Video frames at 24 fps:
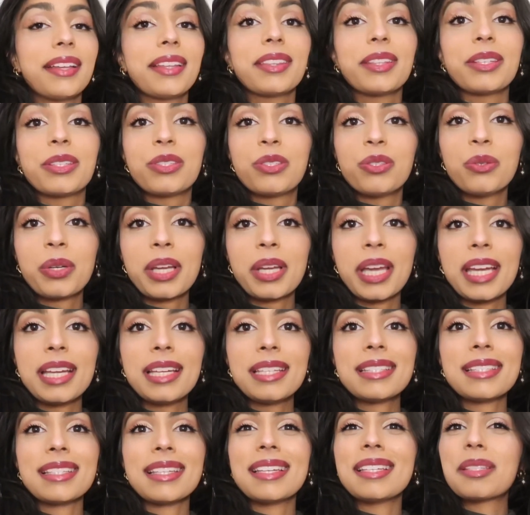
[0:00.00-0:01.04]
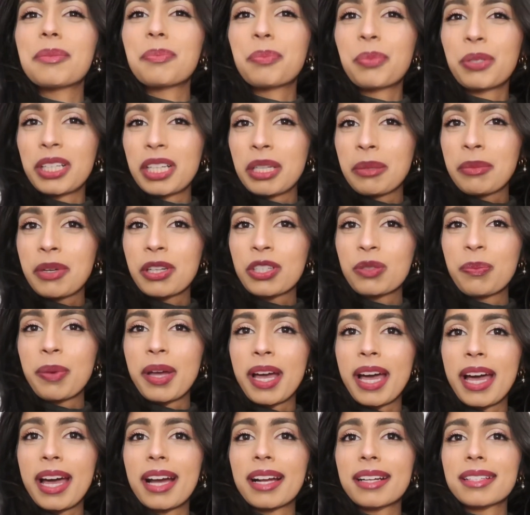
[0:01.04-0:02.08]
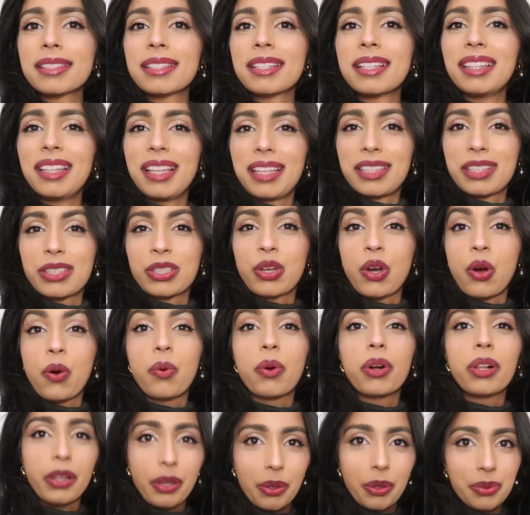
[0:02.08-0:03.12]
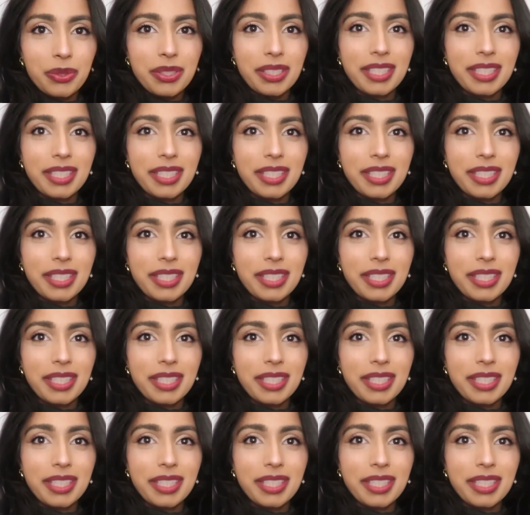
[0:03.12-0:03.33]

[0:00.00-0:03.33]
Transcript: The suitcase is pretty much packed. Let's go close